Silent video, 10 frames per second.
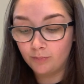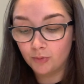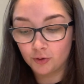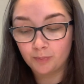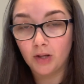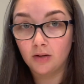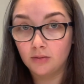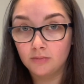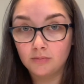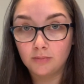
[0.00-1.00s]
just
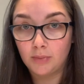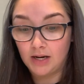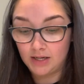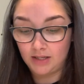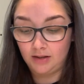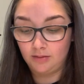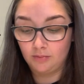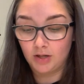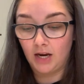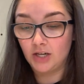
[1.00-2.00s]
built my
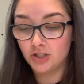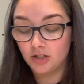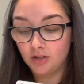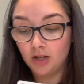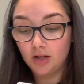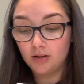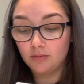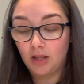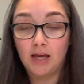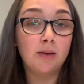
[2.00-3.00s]
collection
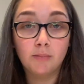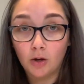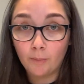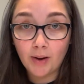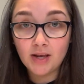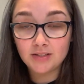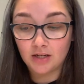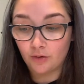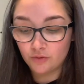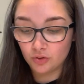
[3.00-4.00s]
like in little bits.
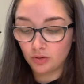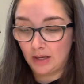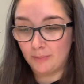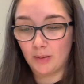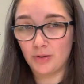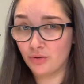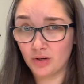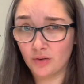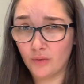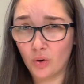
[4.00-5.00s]
Like I've done like maybe
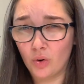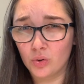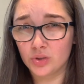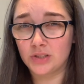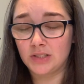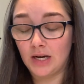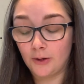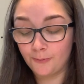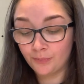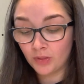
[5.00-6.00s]
3 or 4 orders
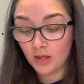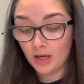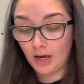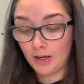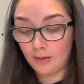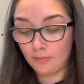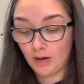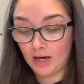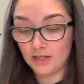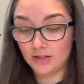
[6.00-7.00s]
now,
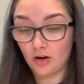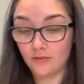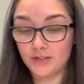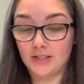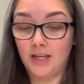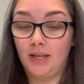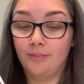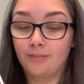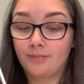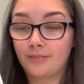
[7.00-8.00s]
and
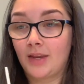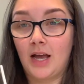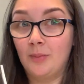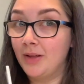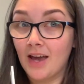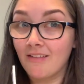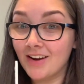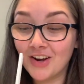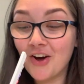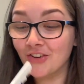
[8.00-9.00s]
obviously I'll be
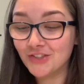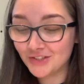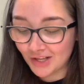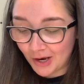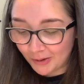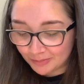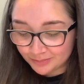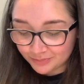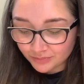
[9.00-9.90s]
carrying on. So